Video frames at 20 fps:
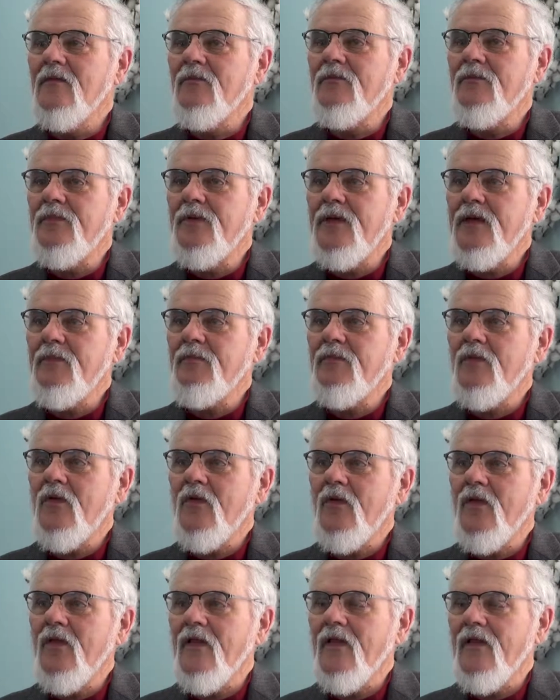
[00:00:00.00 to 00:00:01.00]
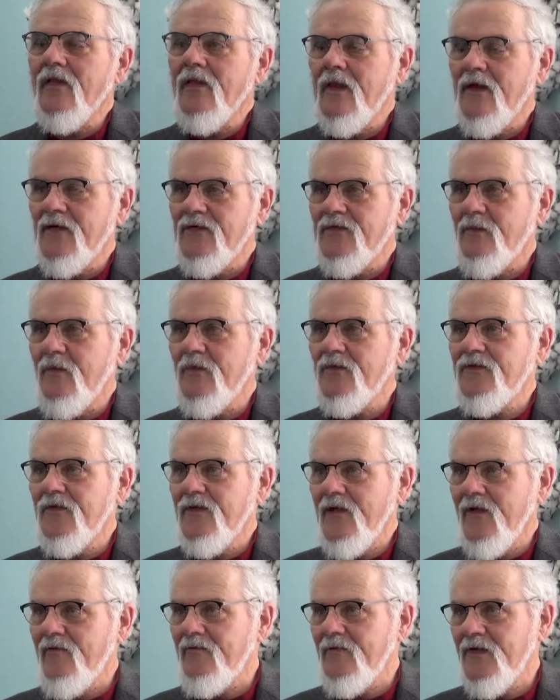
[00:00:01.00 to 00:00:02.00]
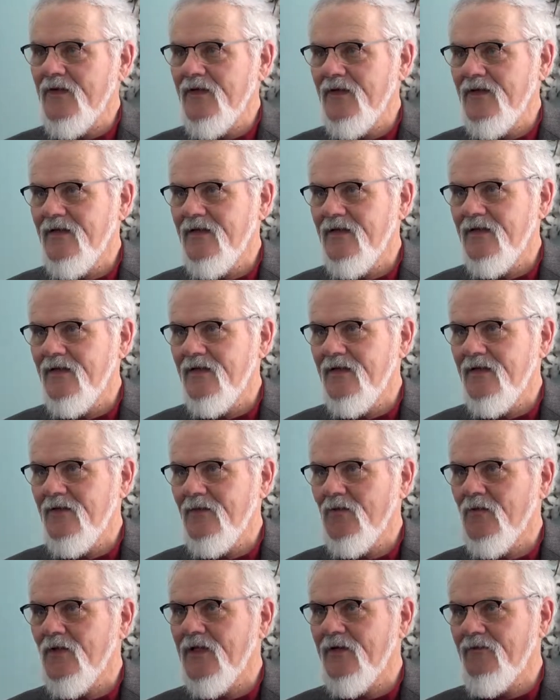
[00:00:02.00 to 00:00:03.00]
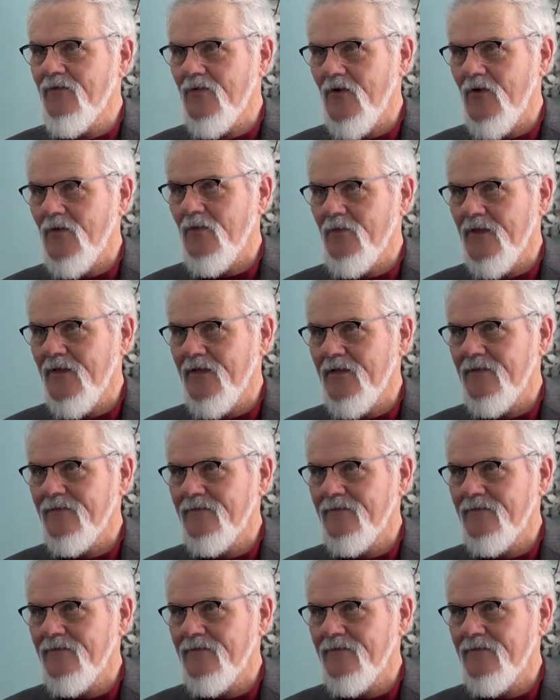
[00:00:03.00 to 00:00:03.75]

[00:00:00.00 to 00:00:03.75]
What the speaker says: People that are supposed to love me will never hurt me.